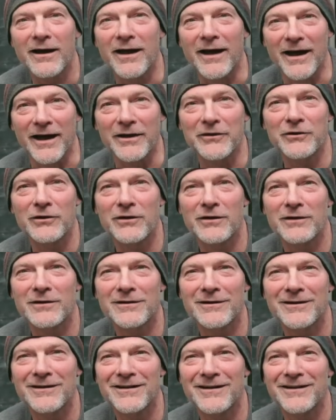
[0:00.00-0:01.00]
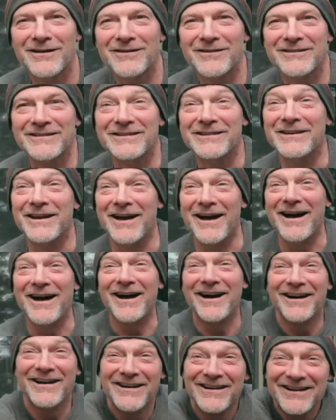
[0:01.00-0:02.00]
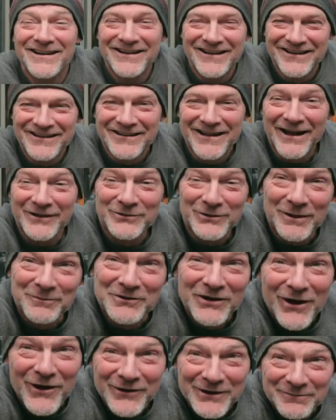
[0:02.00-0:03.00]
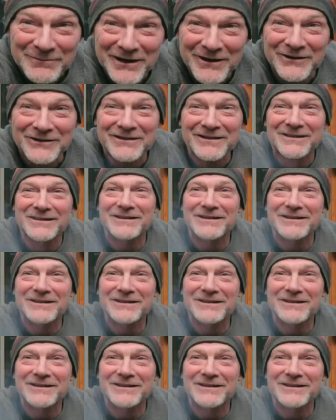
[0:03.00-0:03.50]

And? Wow. Yeah. Wow. That's what I'm talking about.